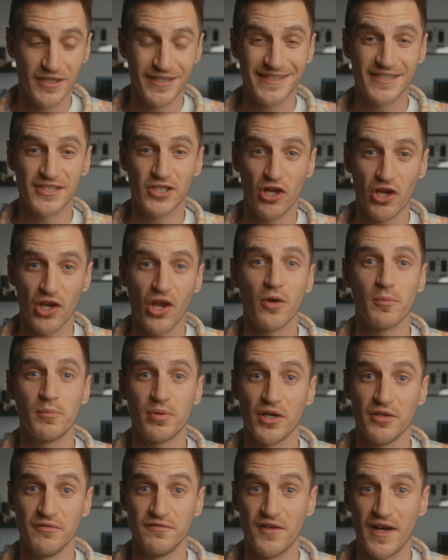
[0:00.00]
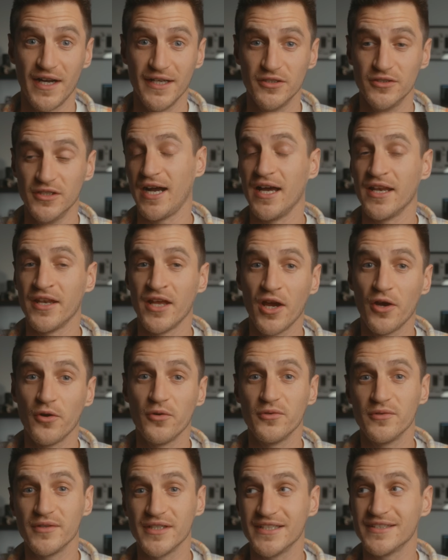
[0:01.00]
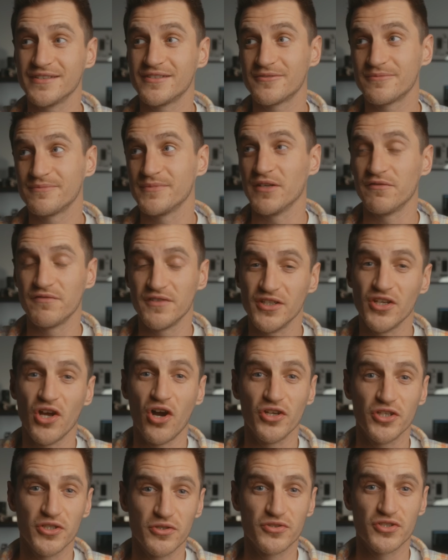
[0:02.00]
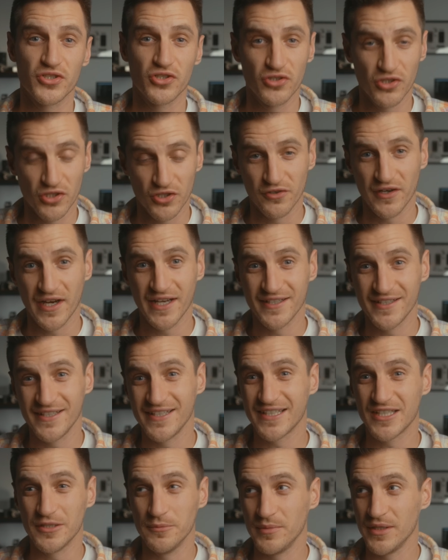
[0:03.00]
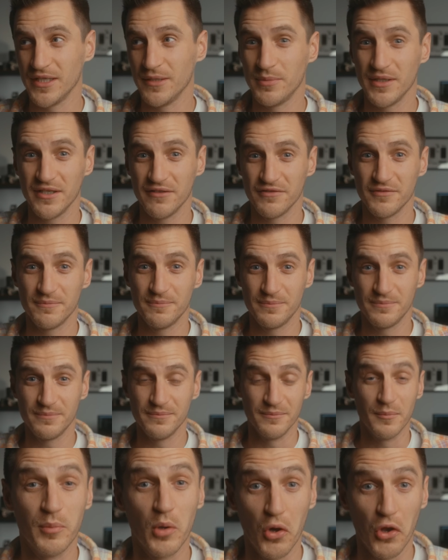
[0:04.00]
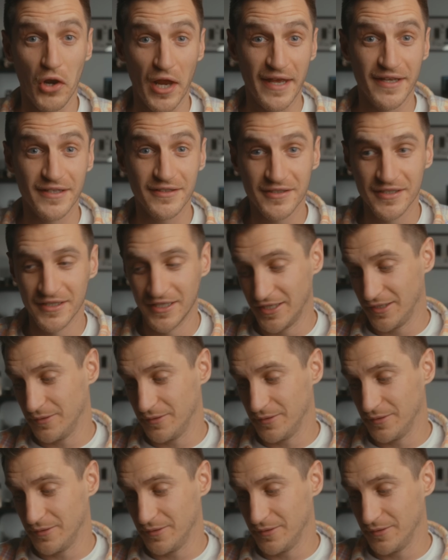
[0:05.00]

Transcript: and it's got a log profile, I know if you're not used to colour grading, it can be a bit of a ball ache,